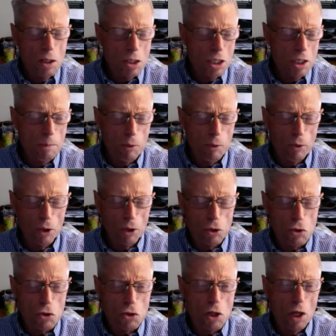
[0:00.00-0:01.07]
deeper
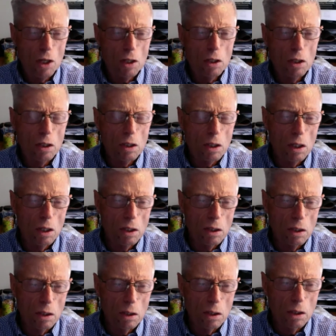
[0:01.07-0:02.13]
understanding
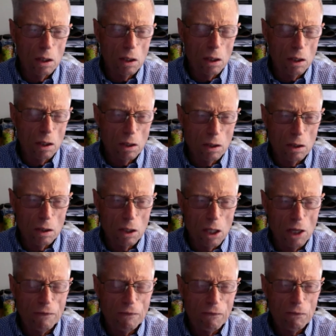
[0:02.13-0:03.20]
and
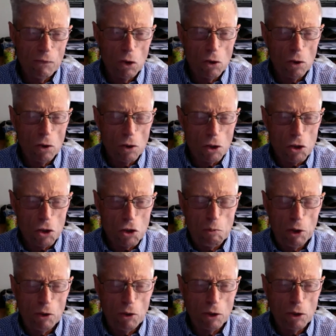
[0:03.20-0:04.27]
lifelong
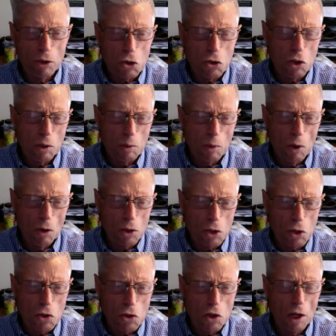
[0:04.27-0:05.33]
experience that
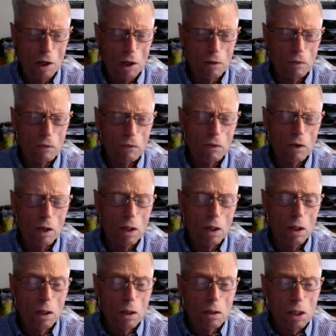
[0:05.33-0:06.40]
artists have
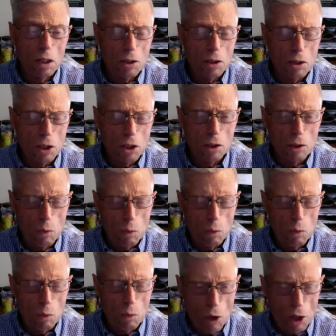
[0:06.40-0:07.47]
in dealing
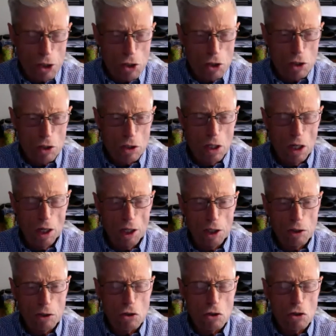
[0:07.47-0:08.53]
with rising
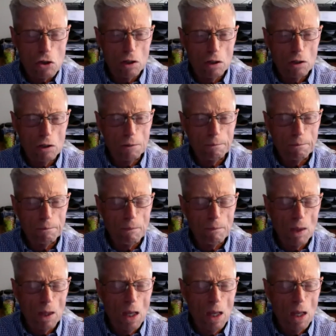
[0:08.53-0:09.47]
tides. And